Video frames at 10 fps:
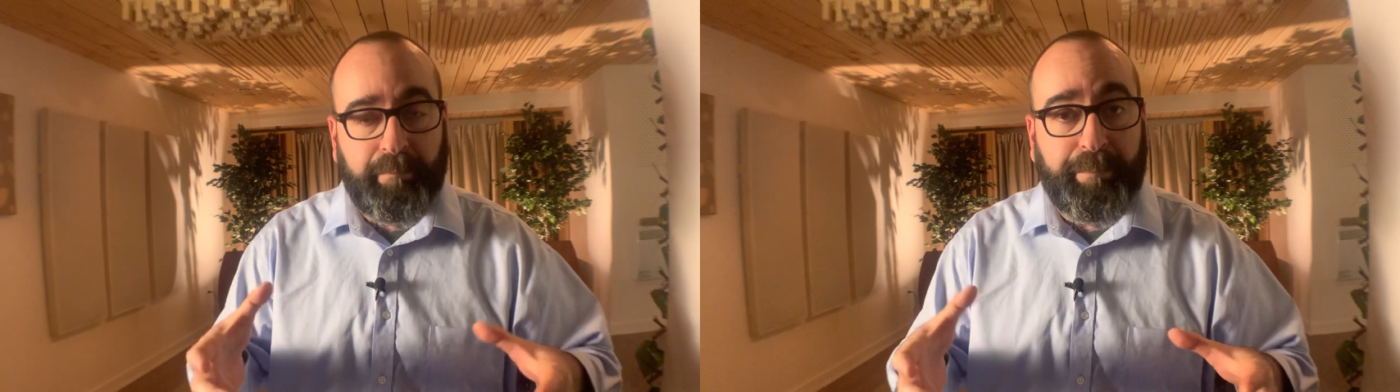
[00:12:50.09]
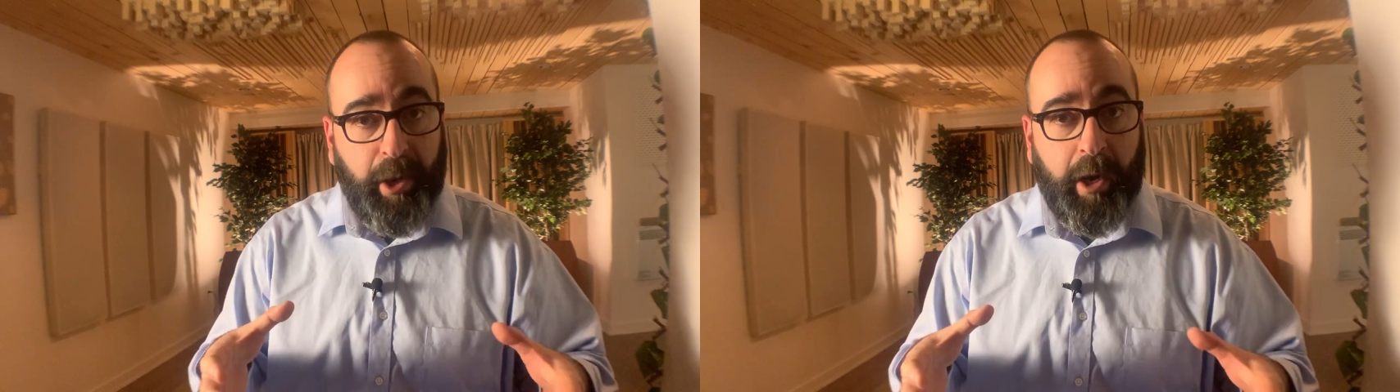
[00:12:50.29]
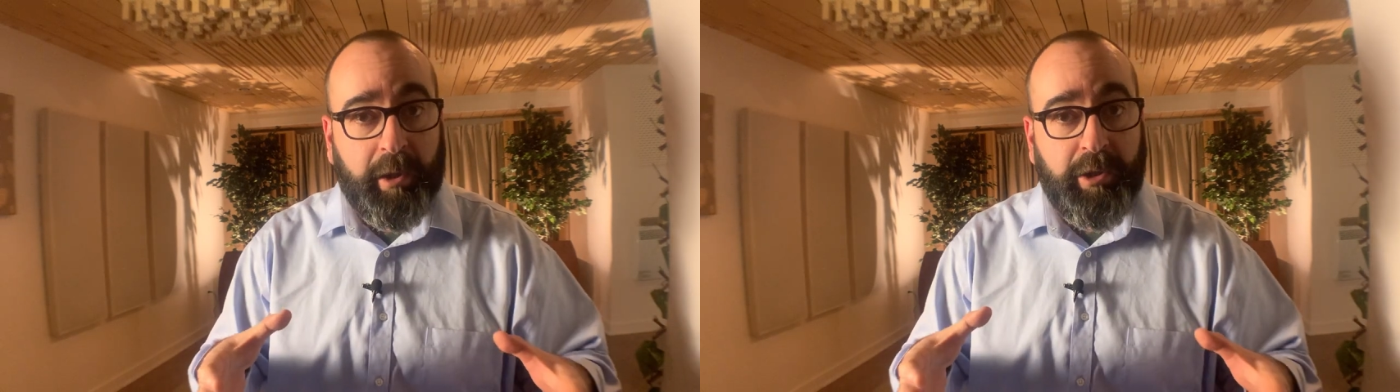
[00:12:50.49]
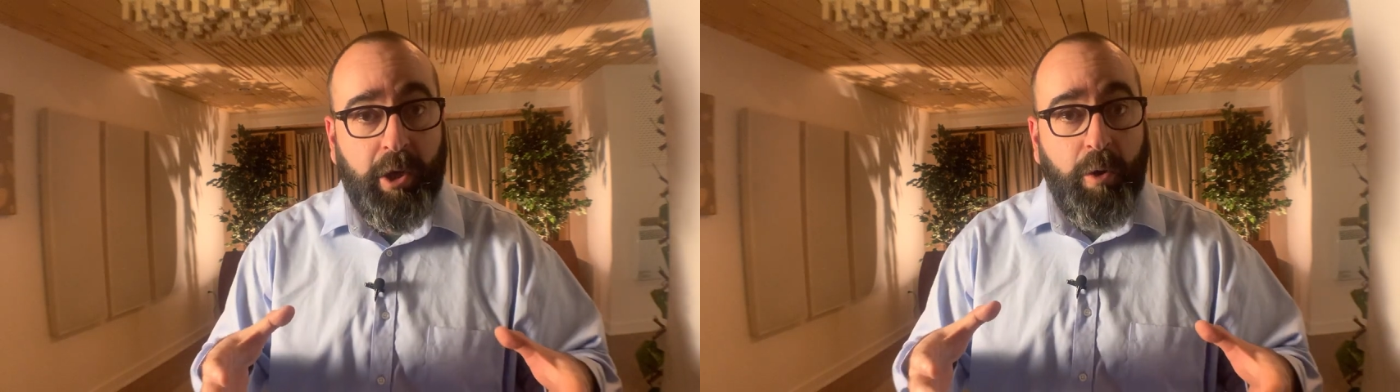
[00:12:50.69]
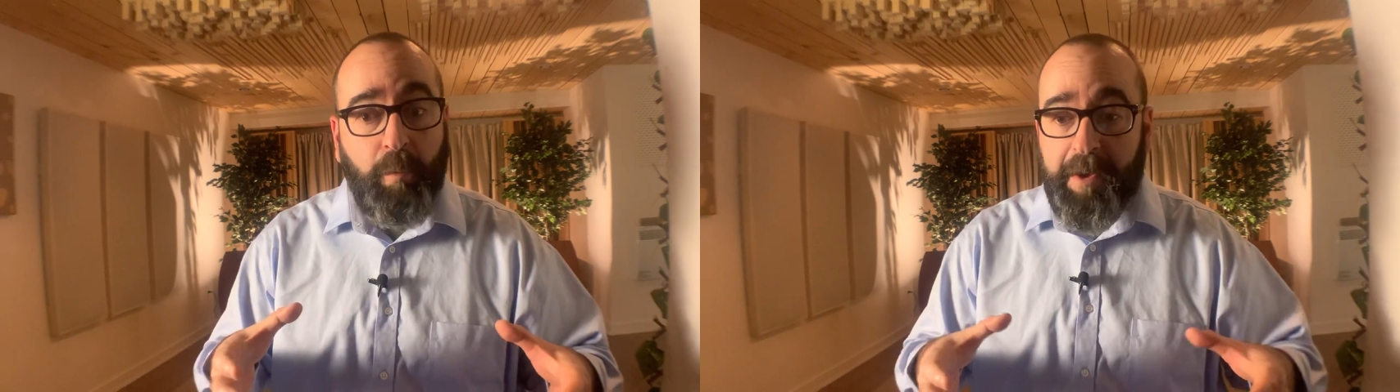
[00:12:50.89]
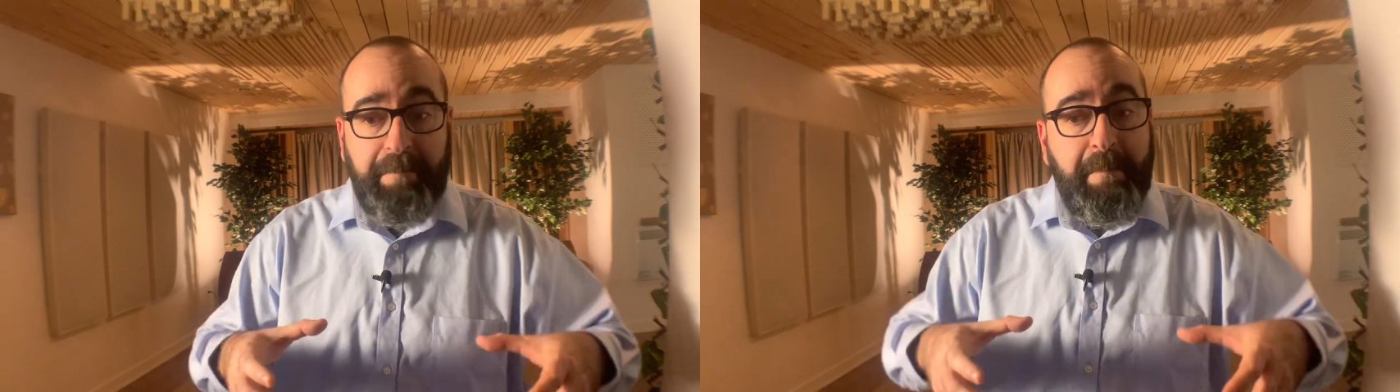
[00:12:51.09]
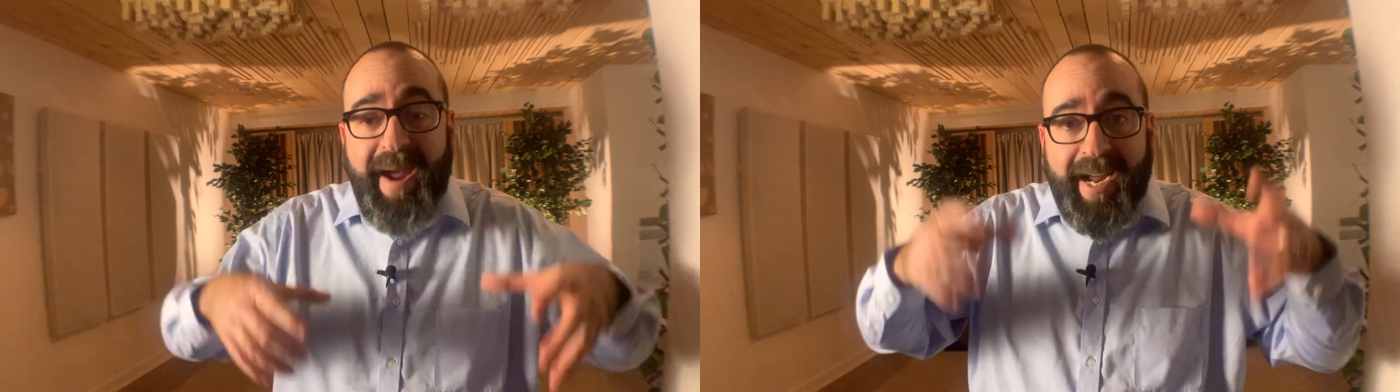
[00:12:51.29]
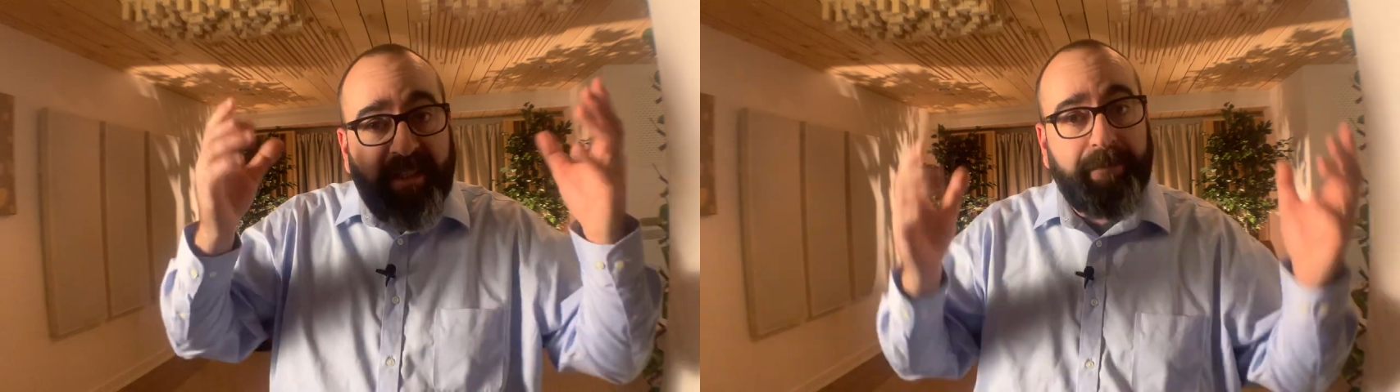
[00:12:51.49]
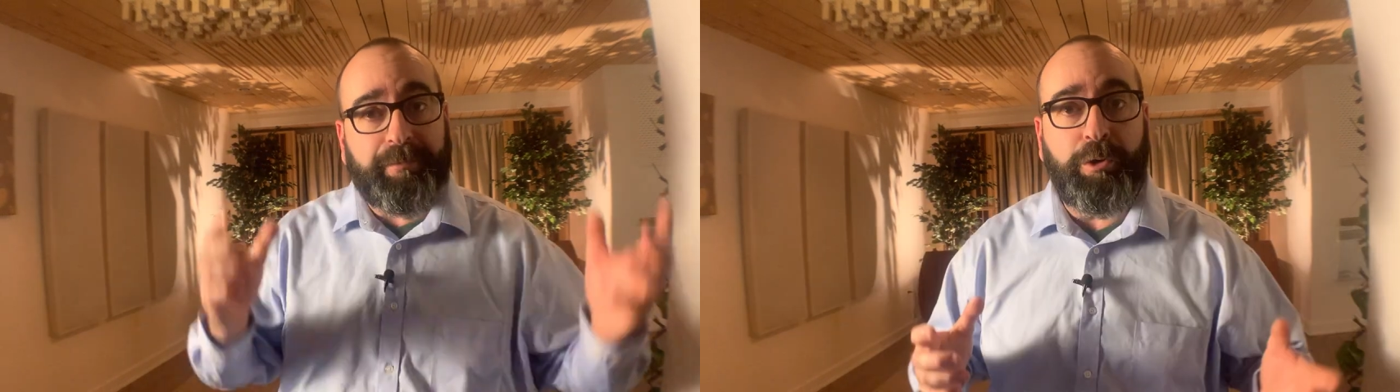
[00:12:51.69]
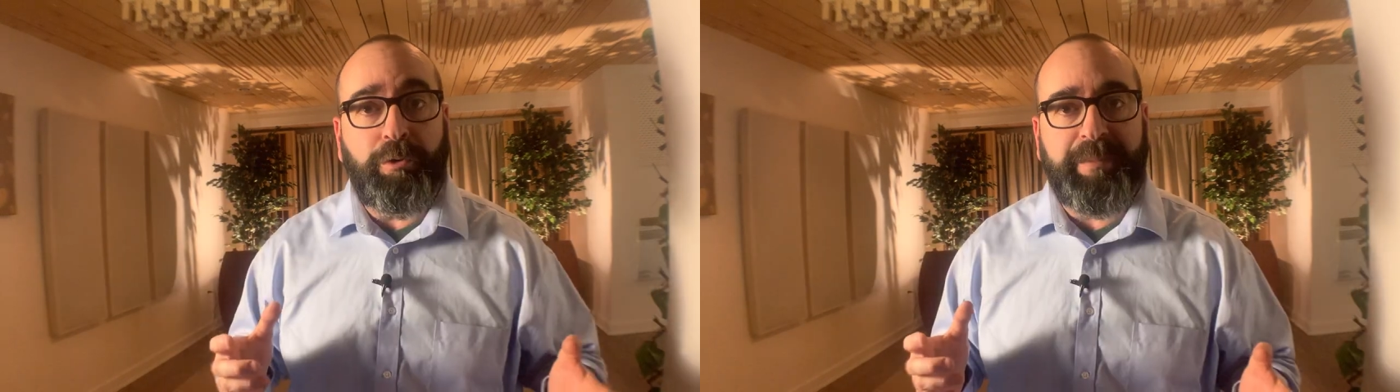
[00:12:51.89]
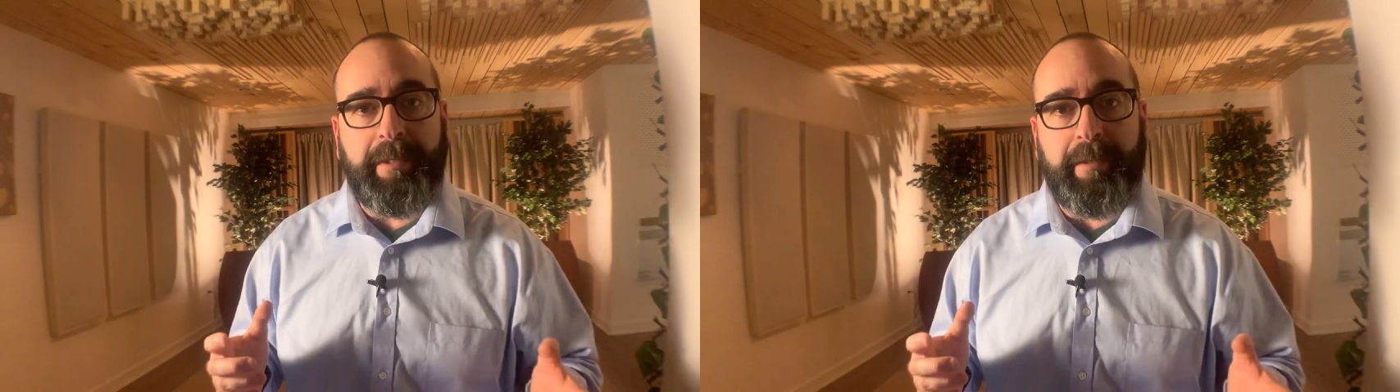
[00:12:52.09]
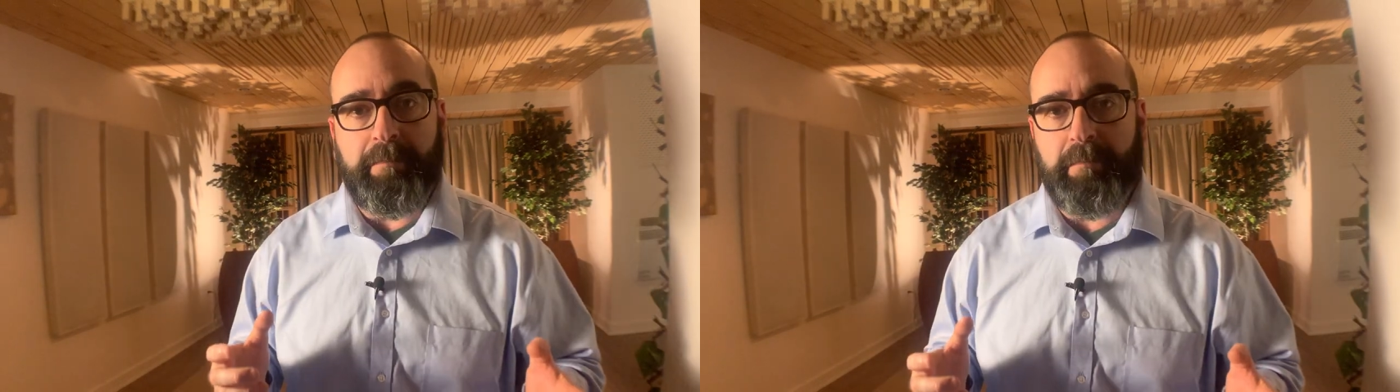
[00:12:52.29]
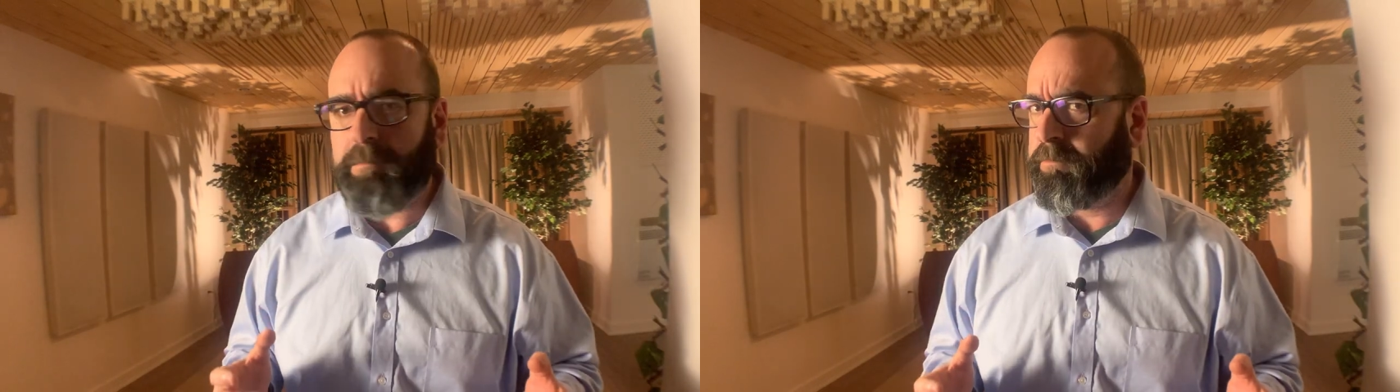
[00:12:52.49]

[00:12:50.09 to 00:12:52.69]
box with massive tubes in them